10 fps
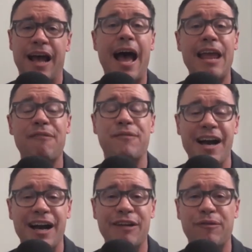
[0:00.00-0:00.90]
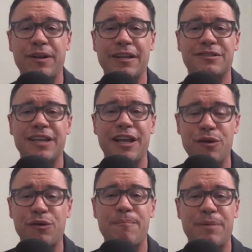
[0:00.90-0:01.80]
I have confidence in
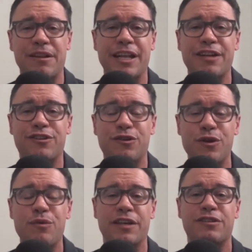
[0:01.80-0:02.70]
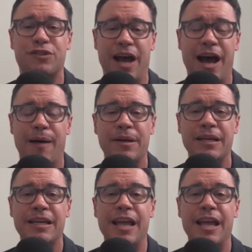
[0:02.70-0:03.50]
your ability to do this job,